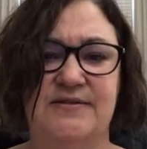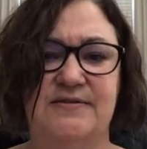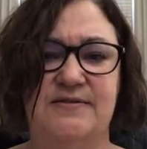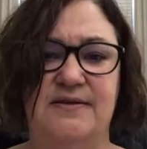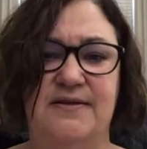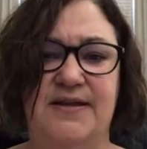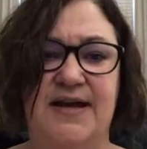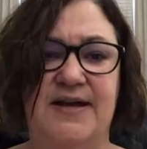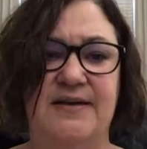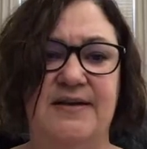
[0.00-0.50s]
So
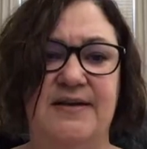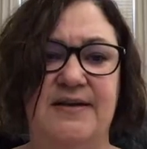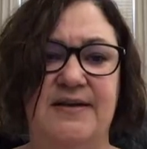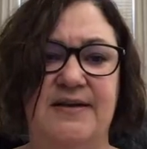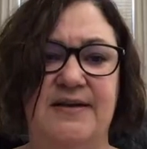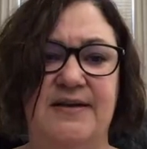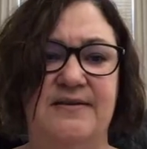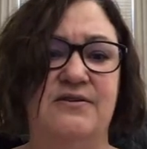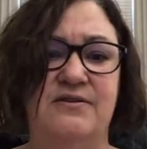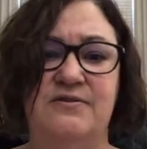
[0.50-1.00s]
that that
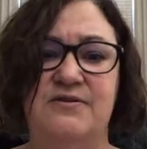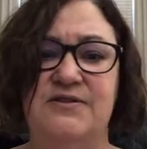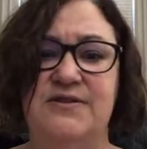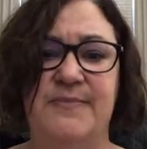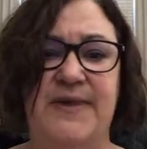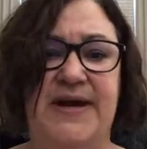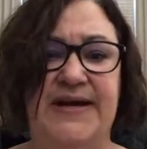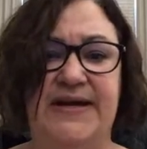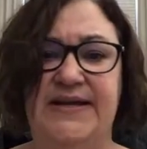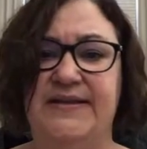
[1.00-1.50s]
includes
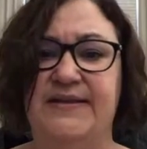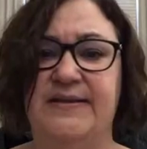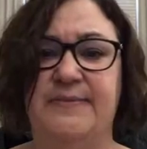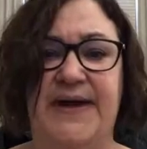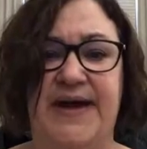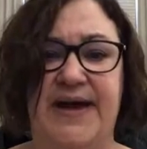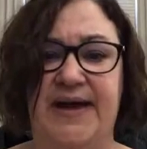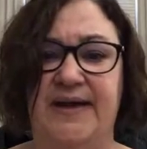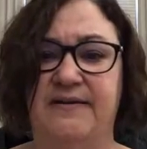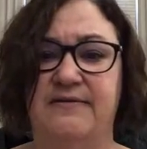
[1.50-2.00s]
money in the
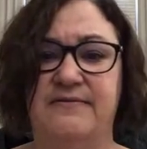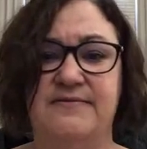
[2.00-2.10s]
bank,